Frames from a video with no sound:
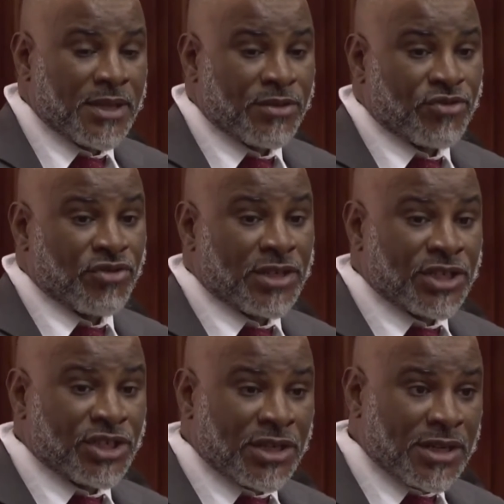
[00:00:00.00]

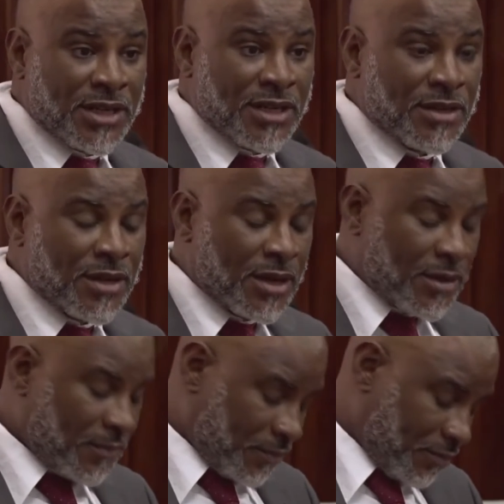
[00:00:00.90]
Traditionally, in
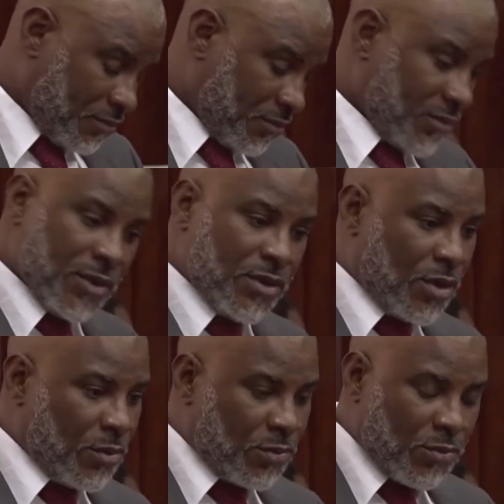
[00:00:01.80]

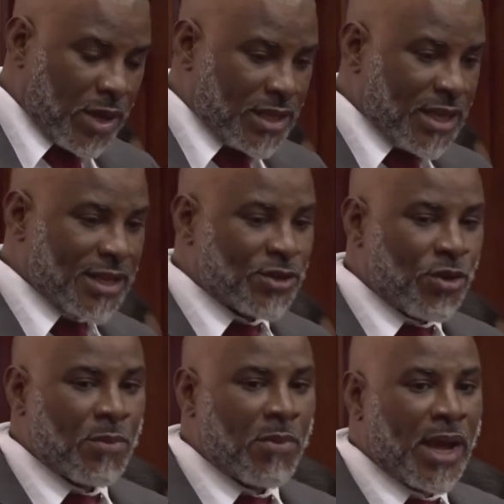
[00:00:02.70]
where years
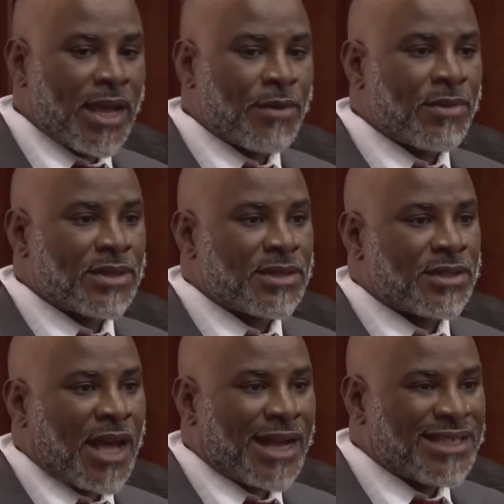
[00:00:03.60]
gone by, it was the
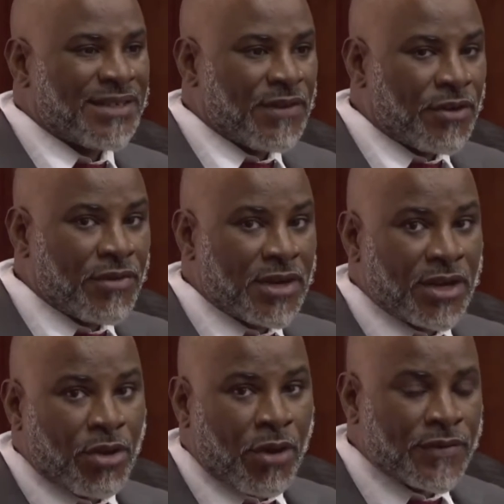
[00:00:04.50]
active ingredient in
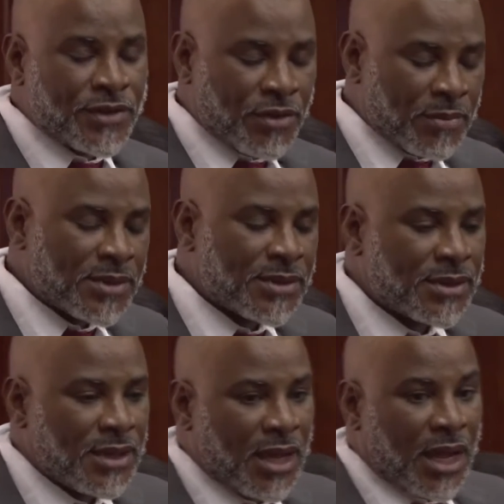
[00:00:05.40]
cough syrups.
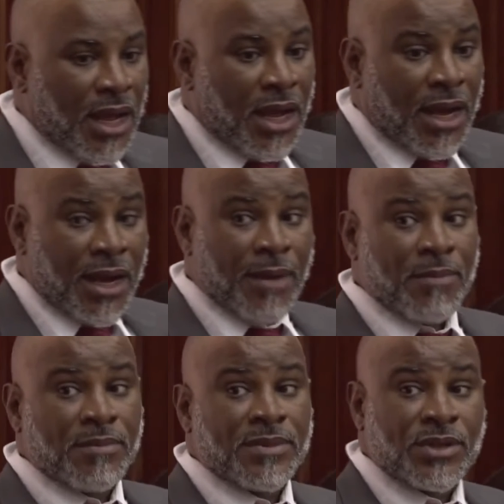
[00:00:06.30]

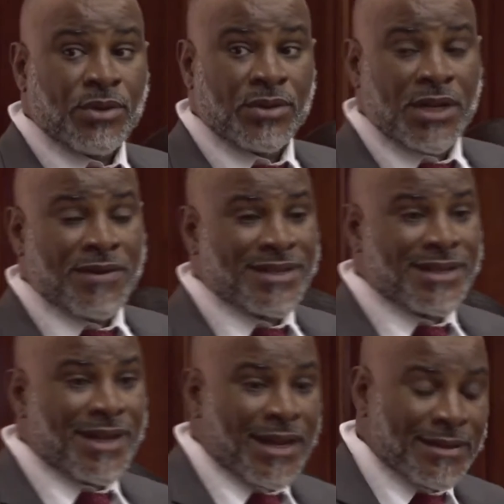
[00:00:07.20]
So there
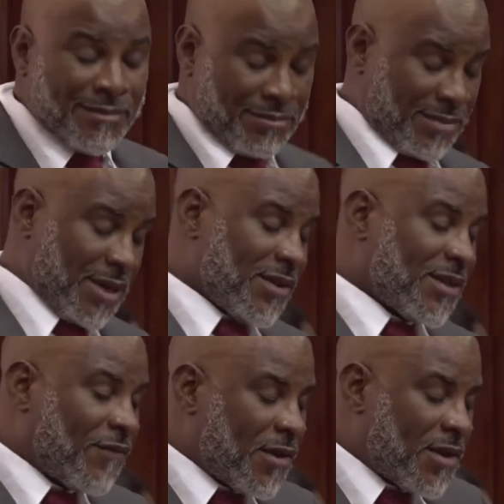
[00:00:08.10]
is a
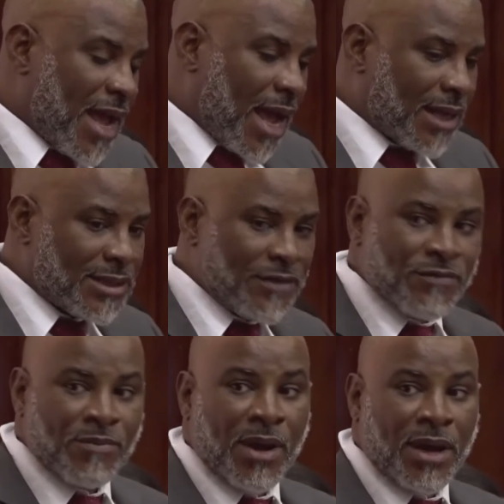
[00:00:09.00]
very active
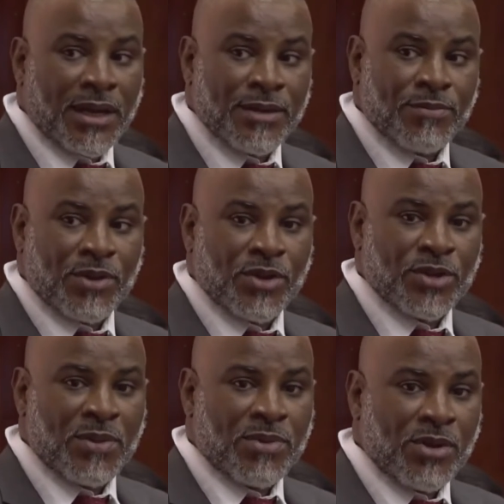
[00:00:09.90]
market because
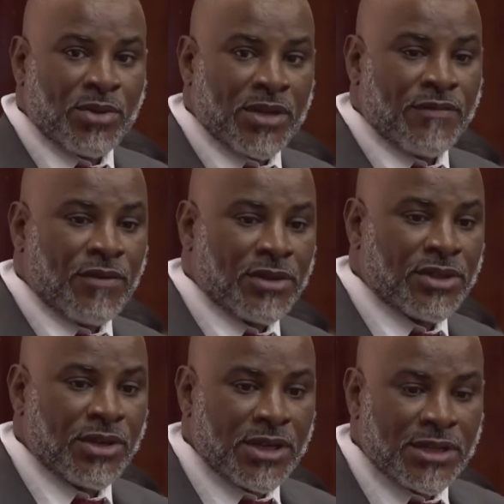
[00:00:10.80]
people are looking for
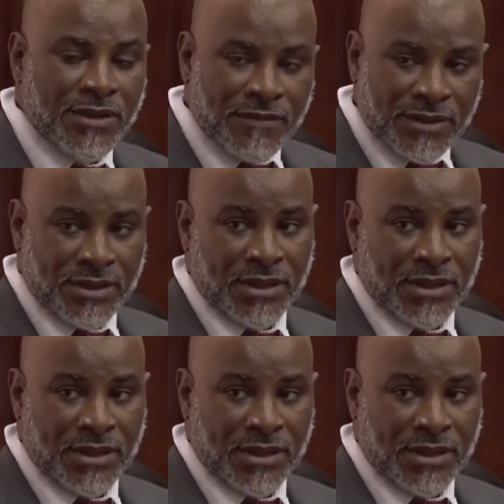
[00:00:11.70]
alternatives.